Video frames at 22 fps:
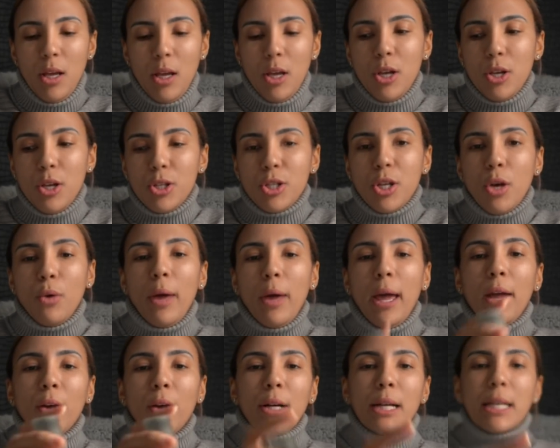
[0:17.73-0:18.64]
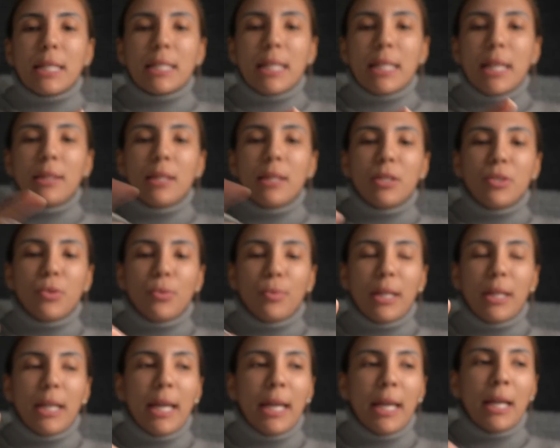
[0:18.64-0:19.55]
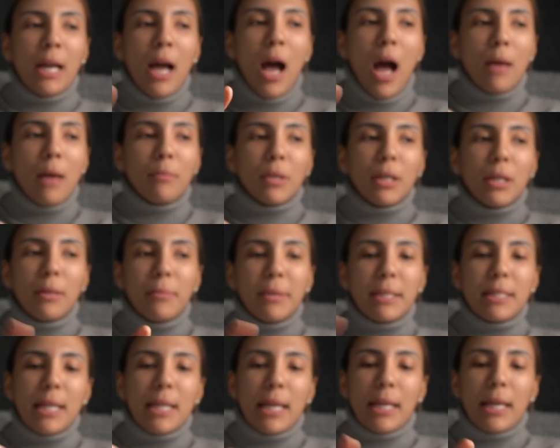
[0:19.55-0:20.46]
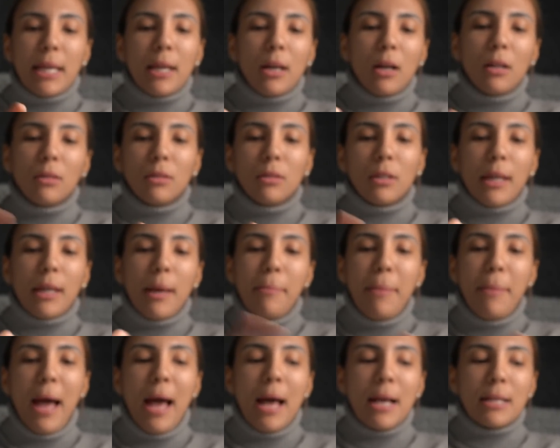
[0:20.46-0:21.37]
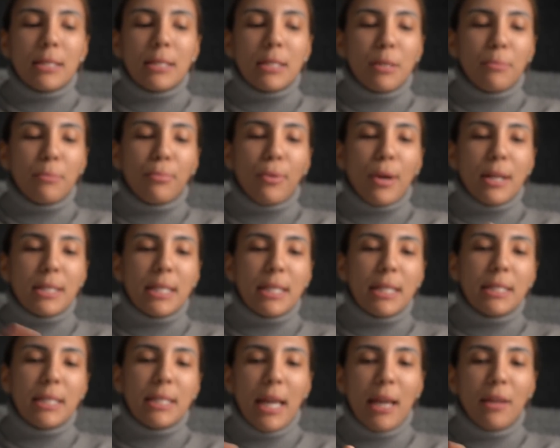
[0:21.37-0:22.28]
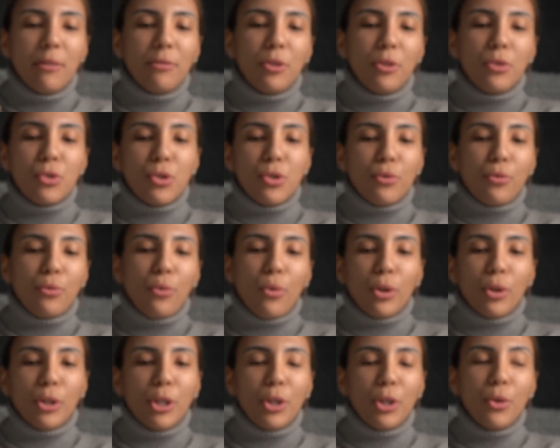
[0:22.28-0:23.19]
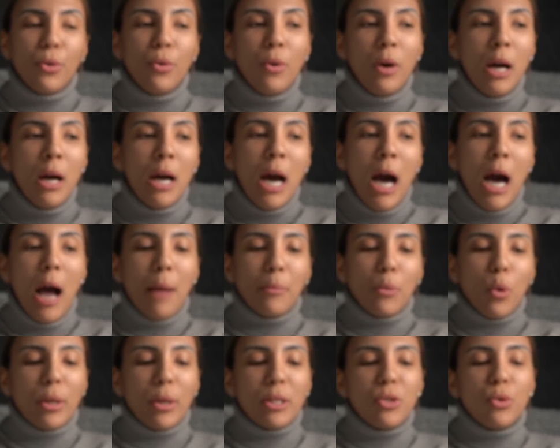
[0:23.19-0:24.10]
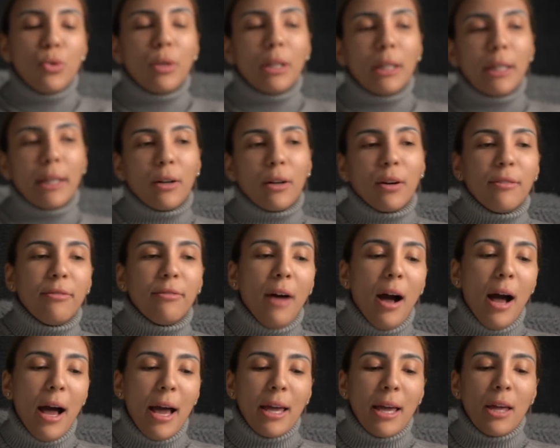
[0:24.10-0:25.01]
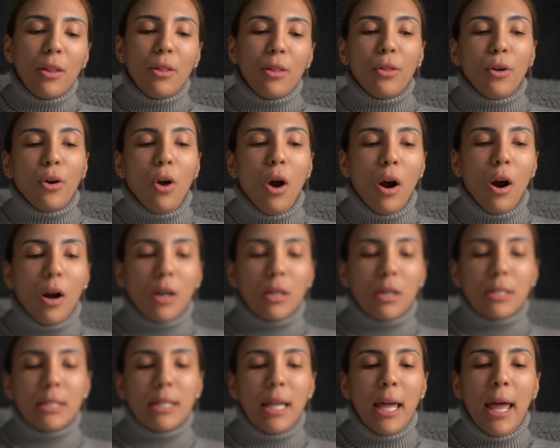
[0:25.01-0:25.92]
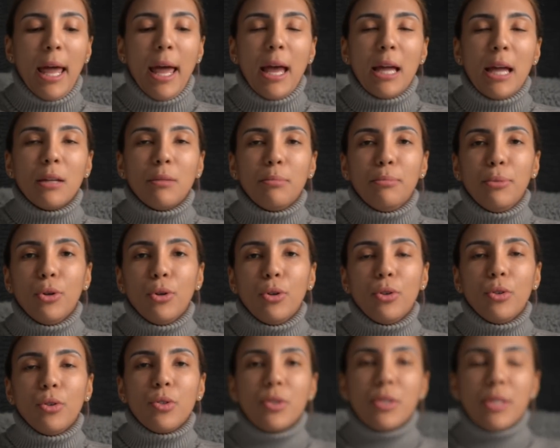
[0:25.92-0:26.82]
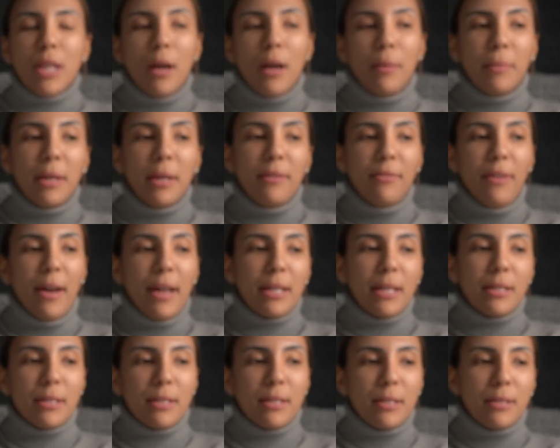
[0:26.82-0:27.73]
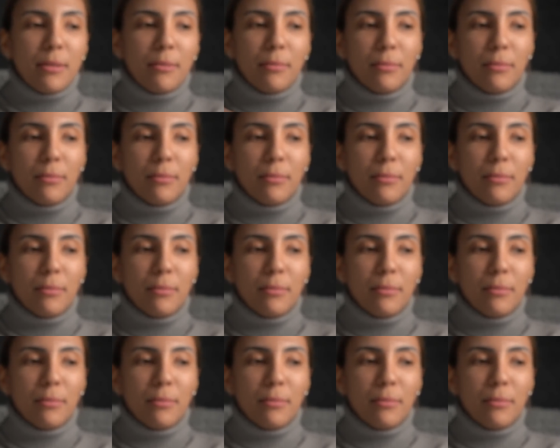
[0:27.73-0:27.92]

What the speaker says: So Aries, in this reading, I'm going to be taking a look at past, present, and future for you. I'm going to clarify the cards and pull some advice.